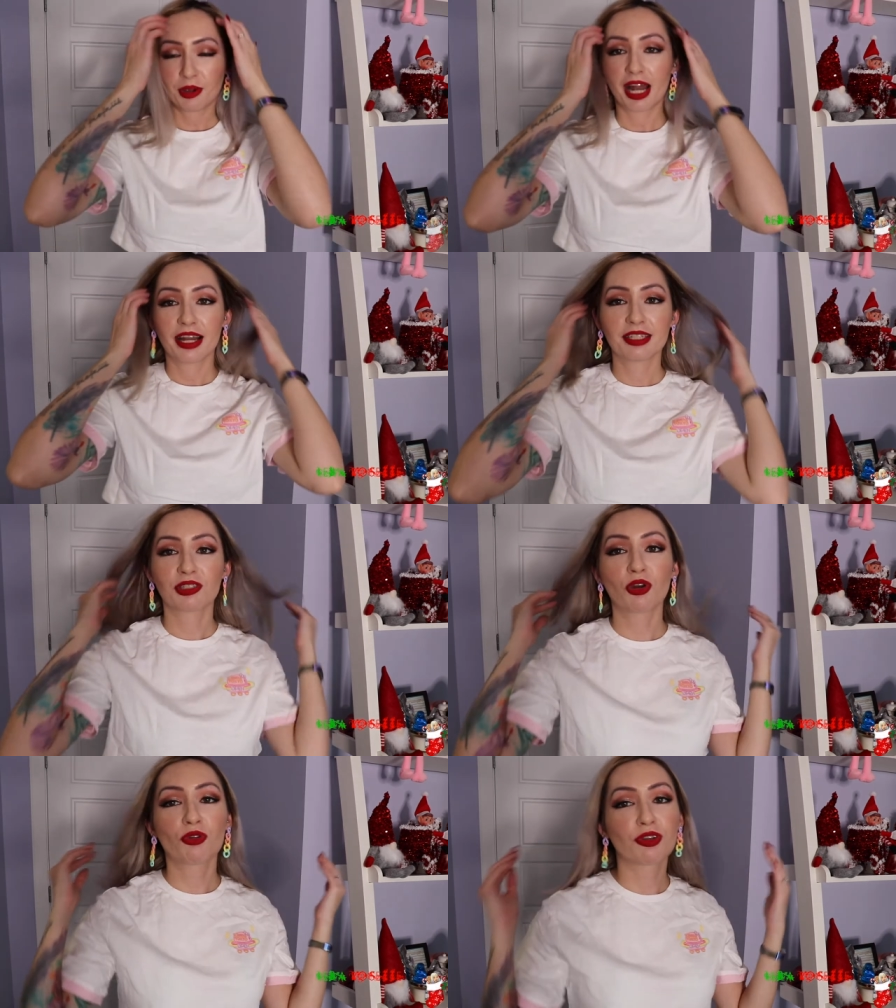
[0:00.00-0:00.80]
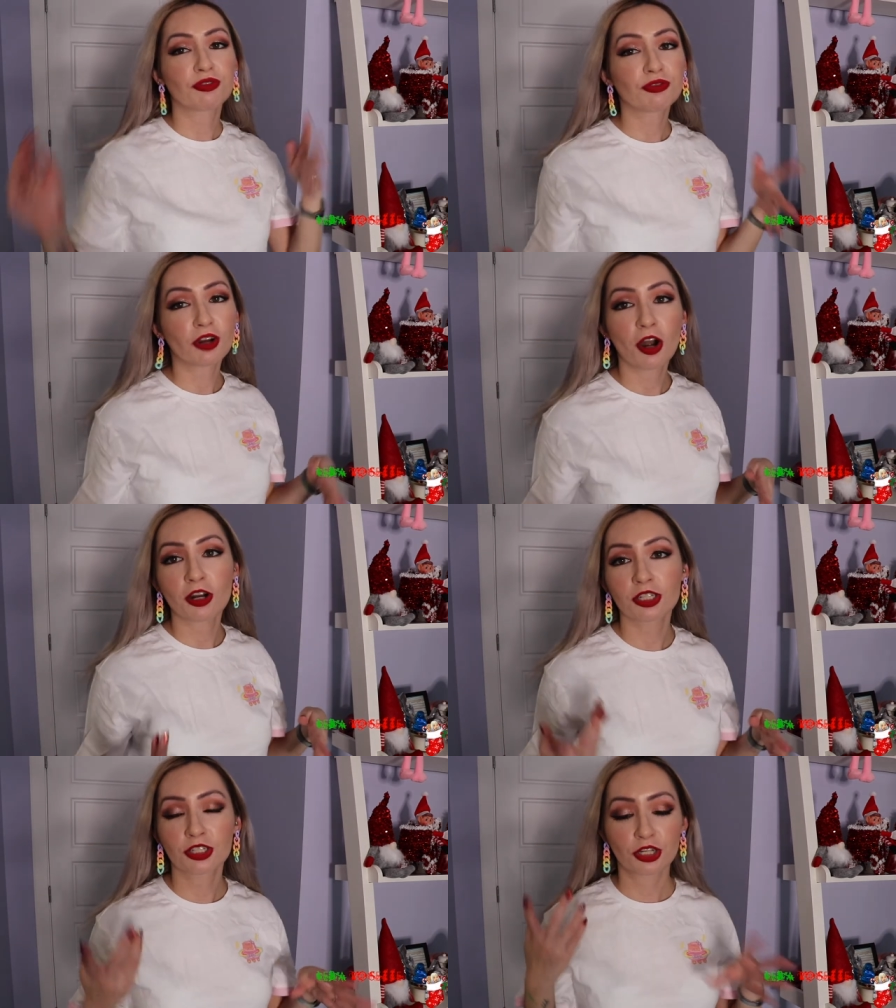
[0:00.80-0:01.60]
you guys, so the
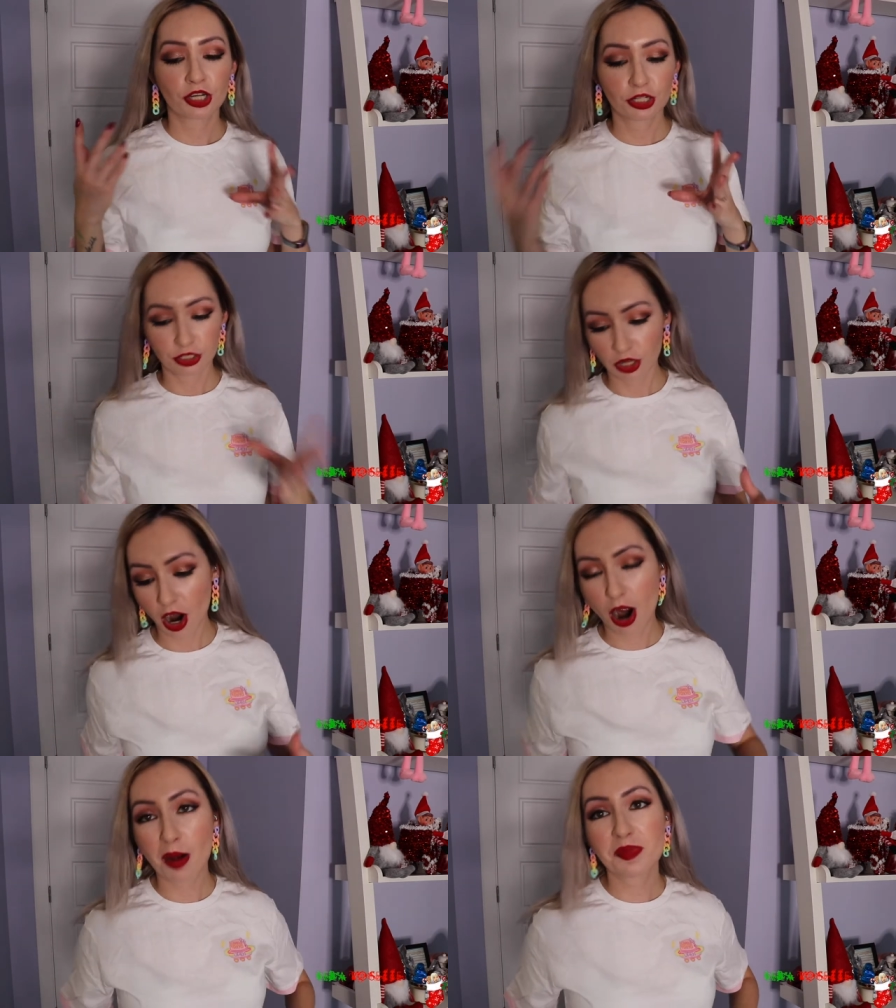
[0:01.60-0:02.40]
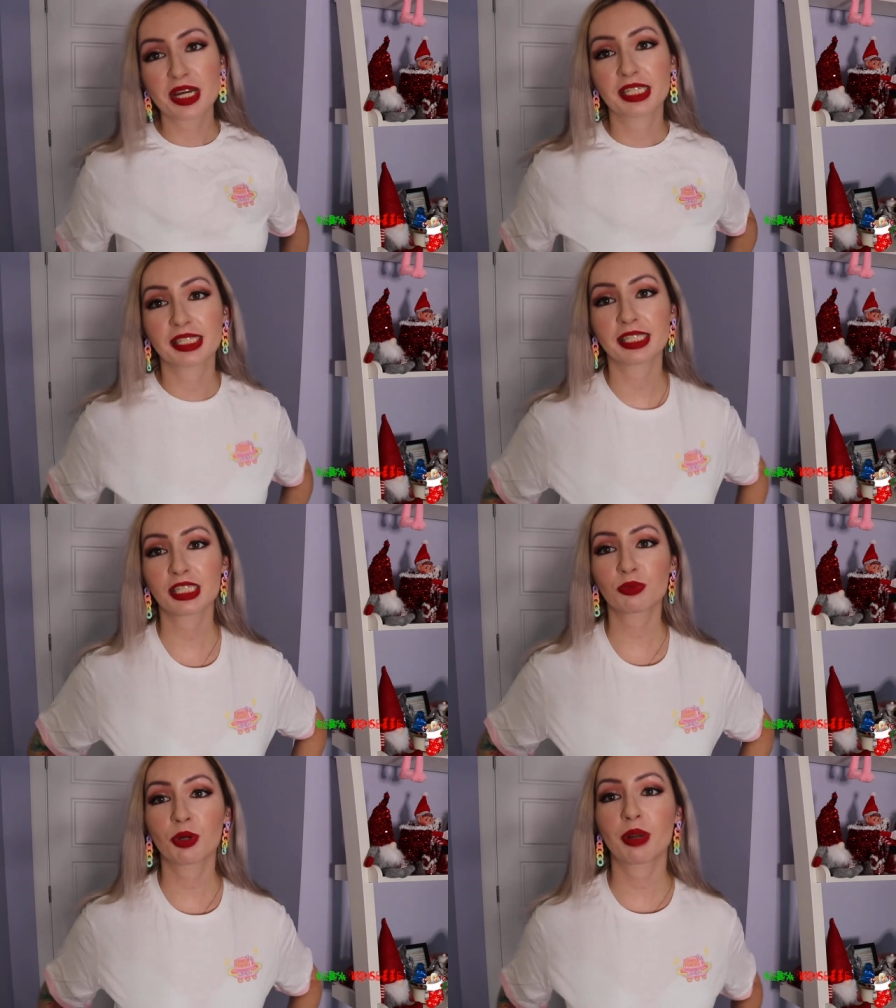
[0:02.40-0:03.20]
first top is
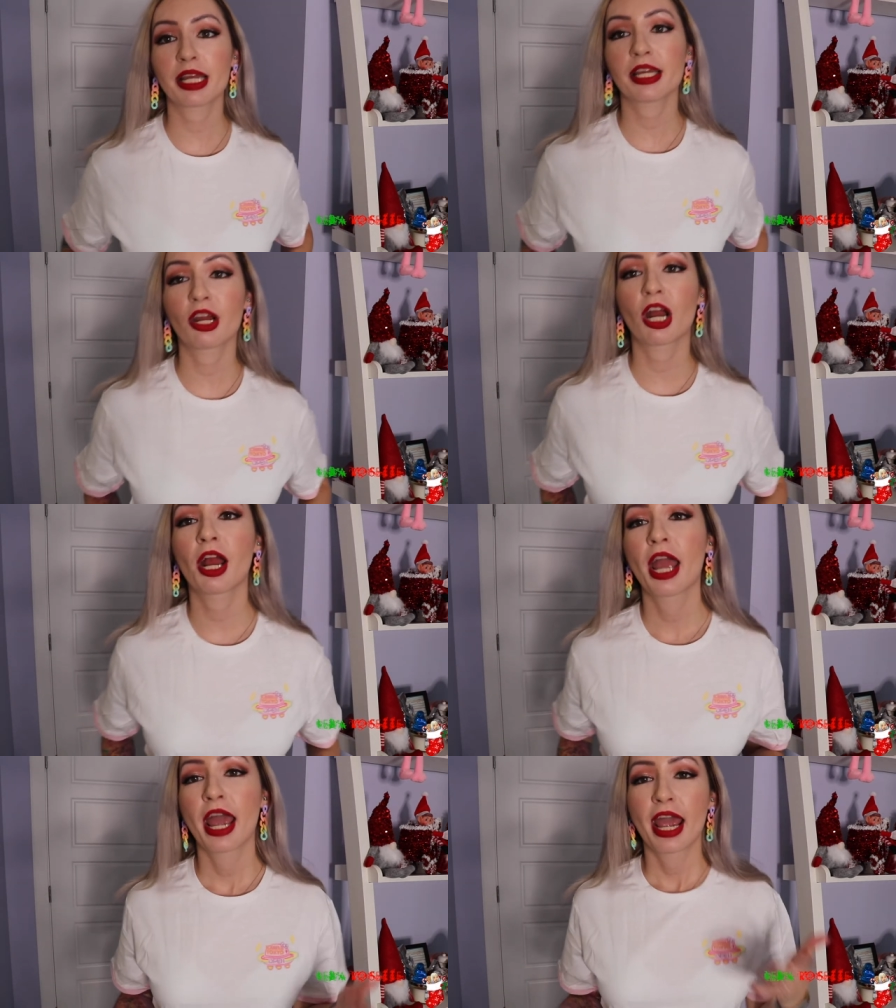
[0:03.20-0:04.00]
this one right here.